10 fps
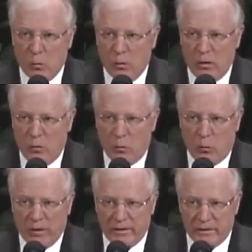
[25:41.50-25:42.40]
Well,
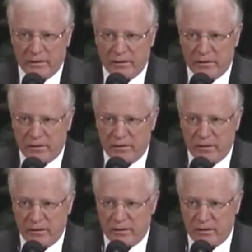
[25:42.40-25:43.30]
what's
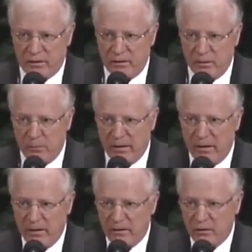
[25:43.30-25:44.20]
this
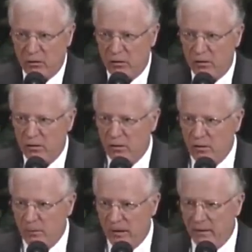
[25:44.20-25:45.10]
debate all
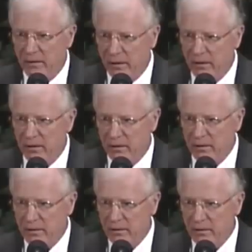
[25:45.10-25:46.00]
about
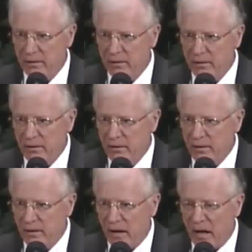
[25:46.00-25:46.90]
here?
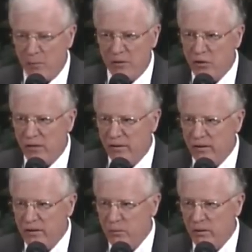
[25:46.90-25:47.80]
How much
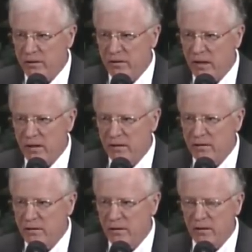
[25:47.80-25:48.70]
evidence would it
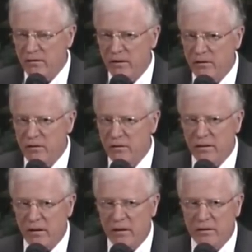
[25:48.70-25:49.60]
take to convince you?
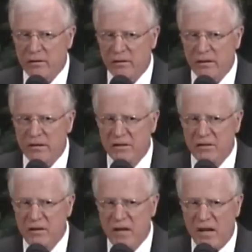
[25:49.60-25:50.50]
The answer is
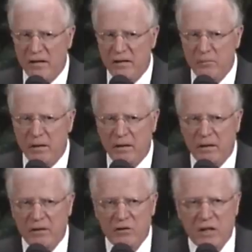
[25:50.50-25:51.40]
none,
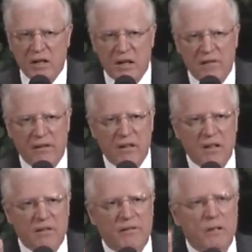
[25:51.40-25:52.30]
because even
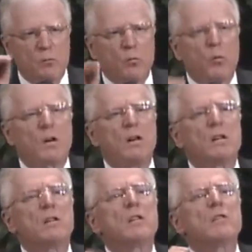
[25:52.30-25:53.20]
if it
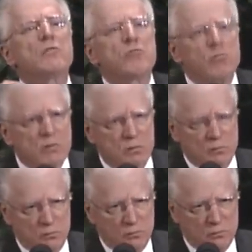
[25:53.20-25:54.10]
were
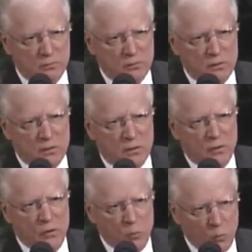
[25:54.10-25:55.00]
true,
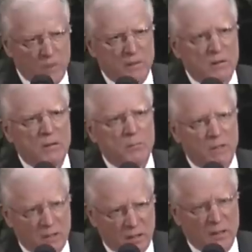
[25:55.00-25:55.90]
you wouldn't
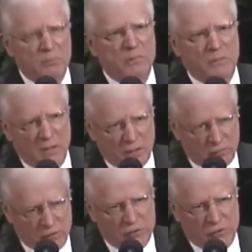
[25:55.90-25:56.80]
become a
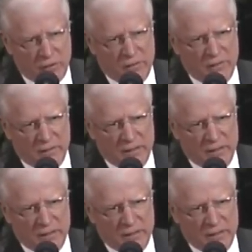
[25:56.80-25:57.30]
Christian.